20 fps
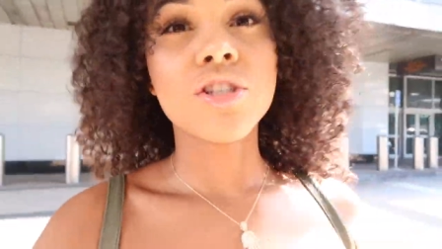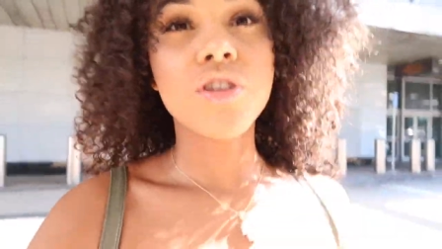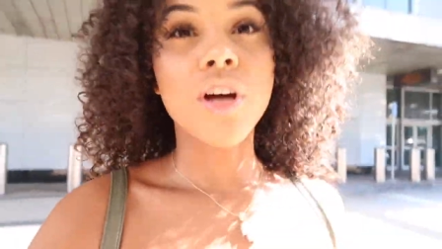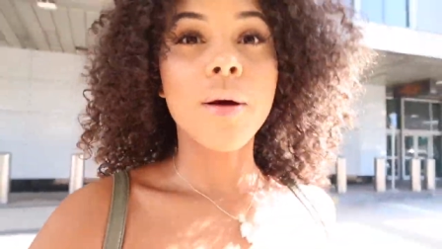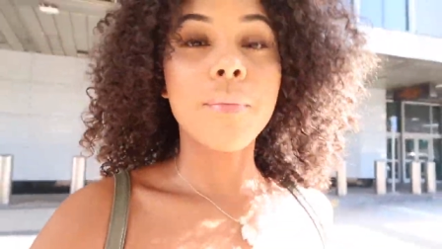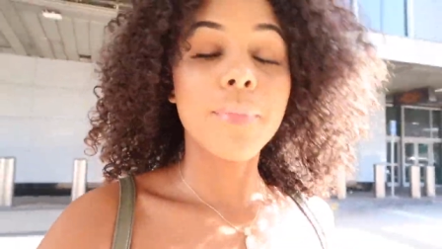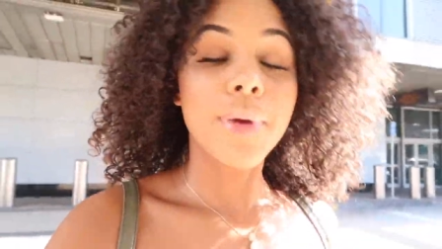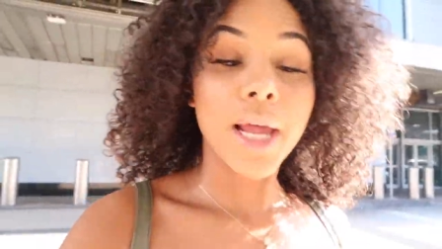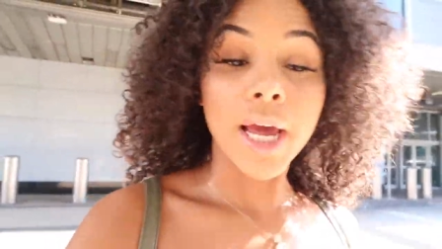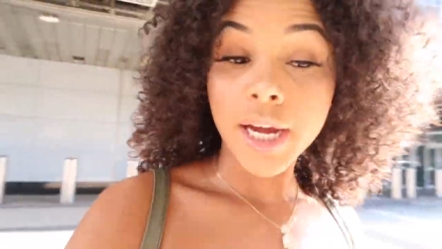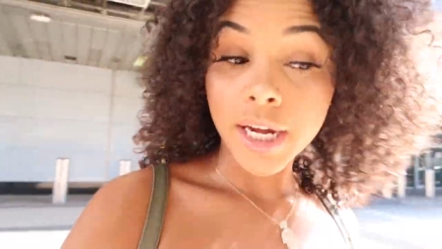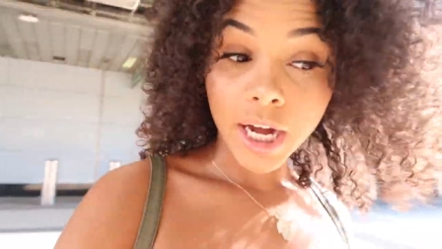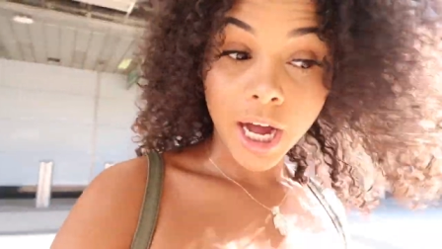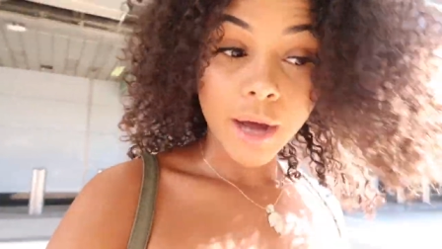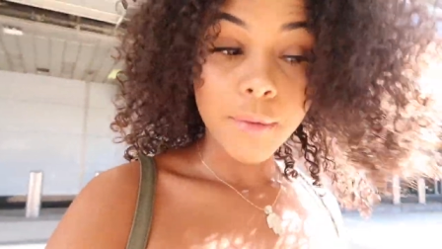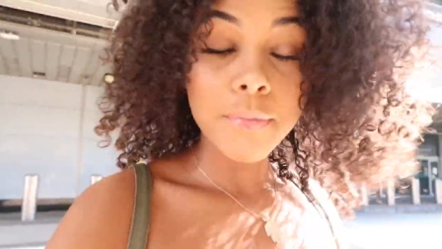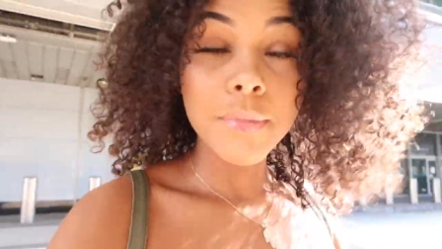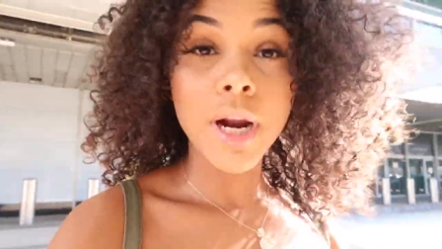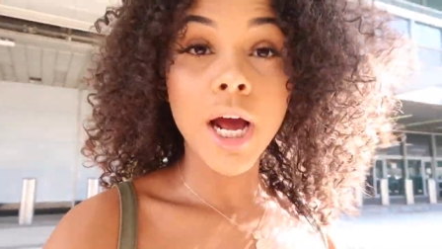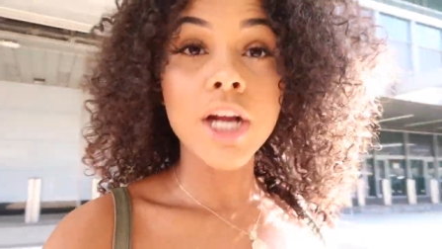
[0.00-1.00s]
I'm like
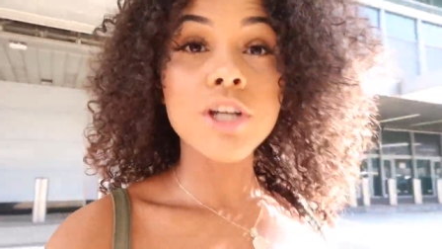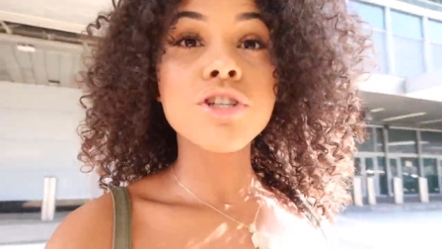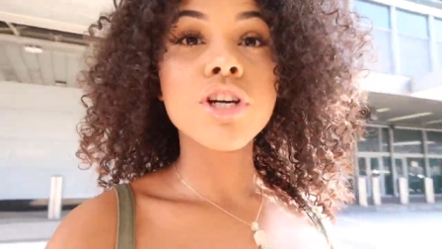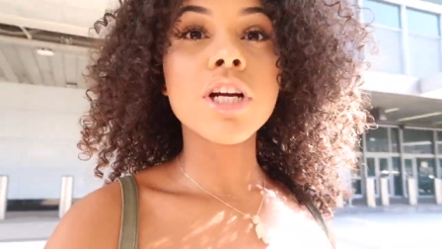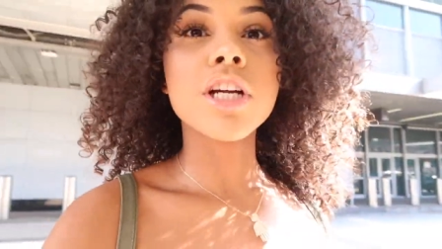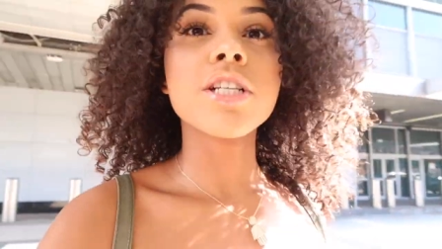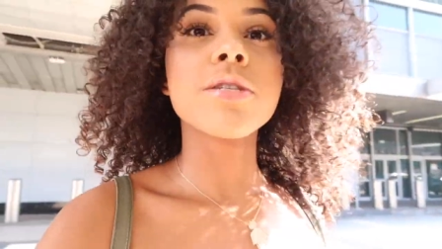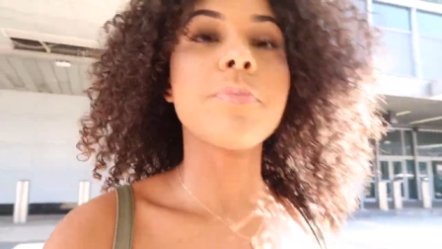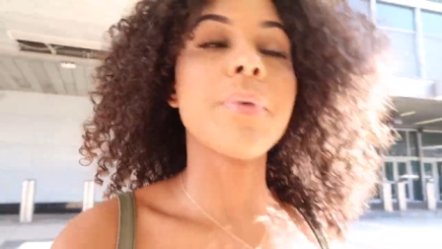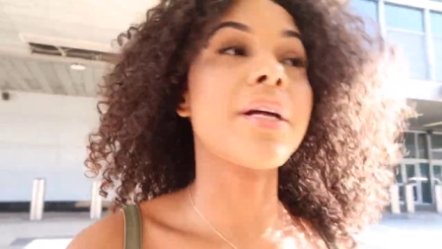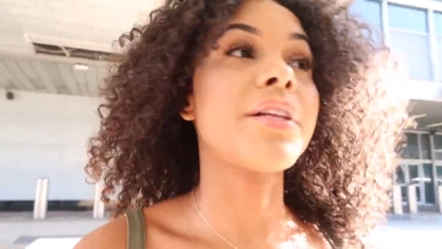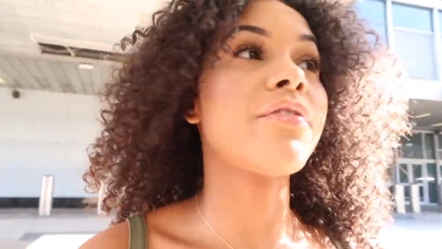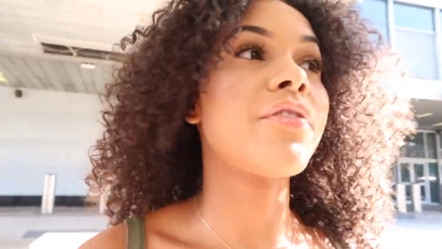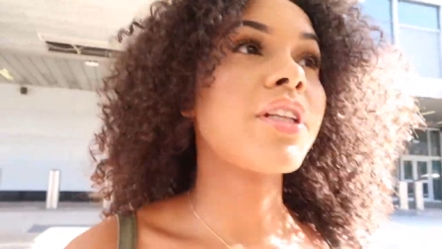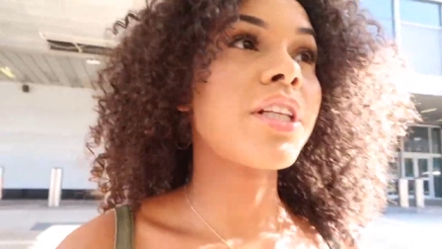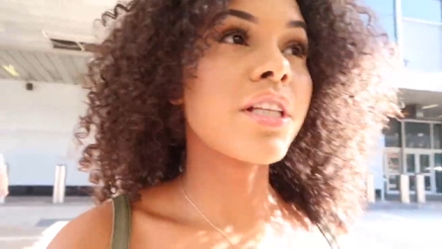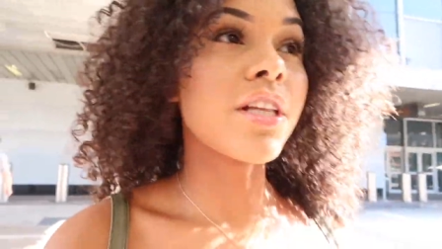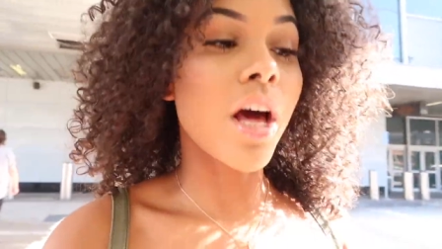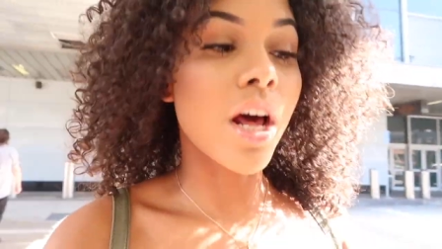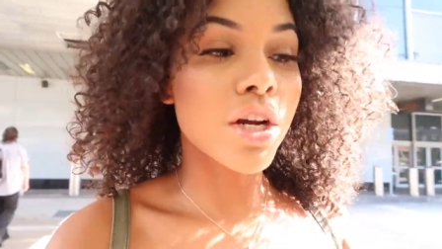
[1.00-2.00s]
I'm not trying to spend
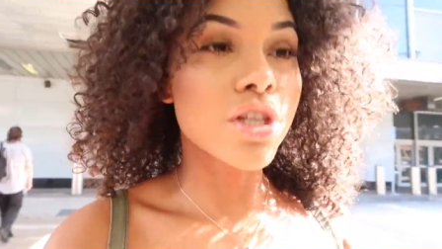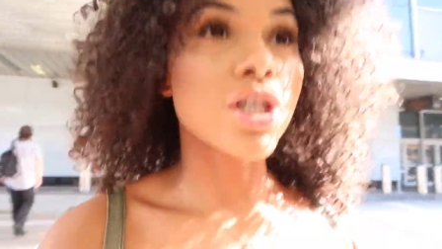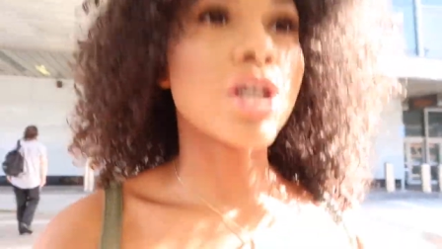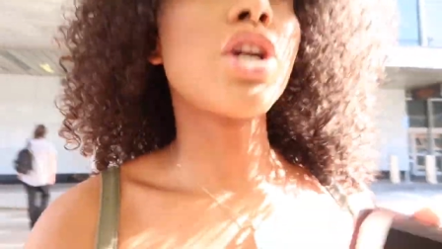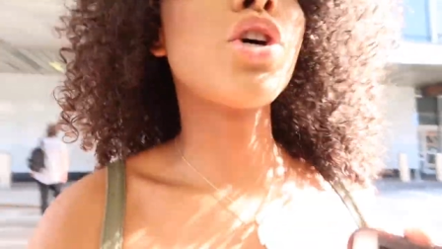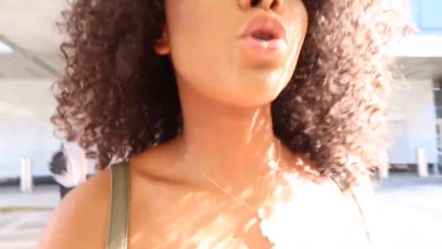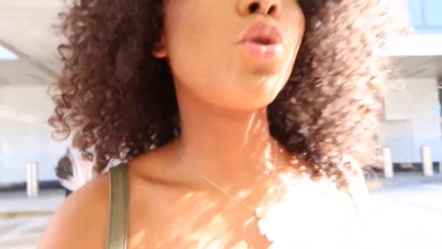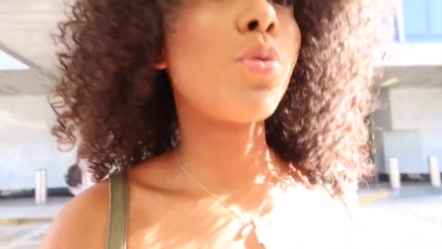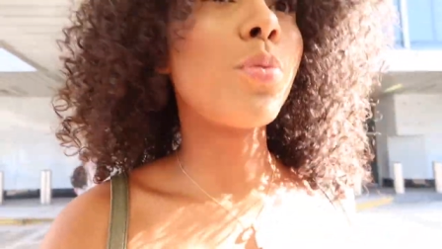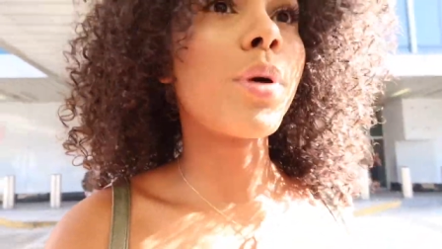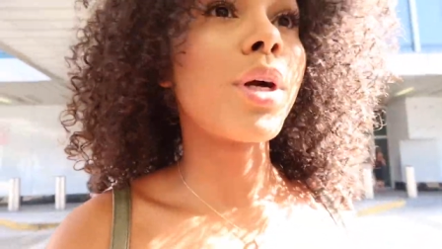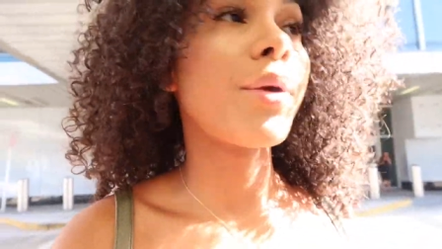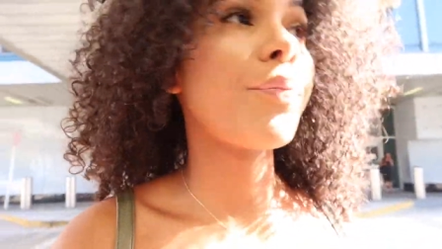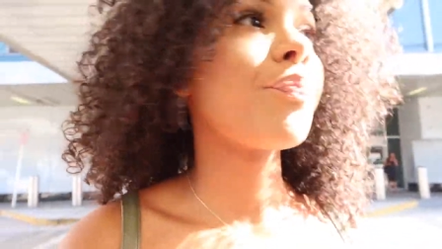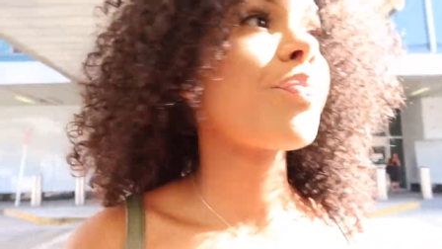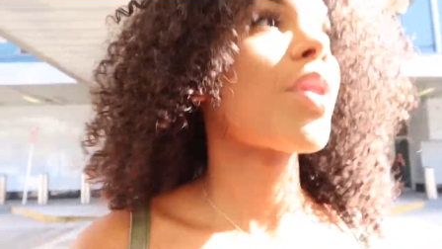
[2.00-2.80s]
$50 on an Uber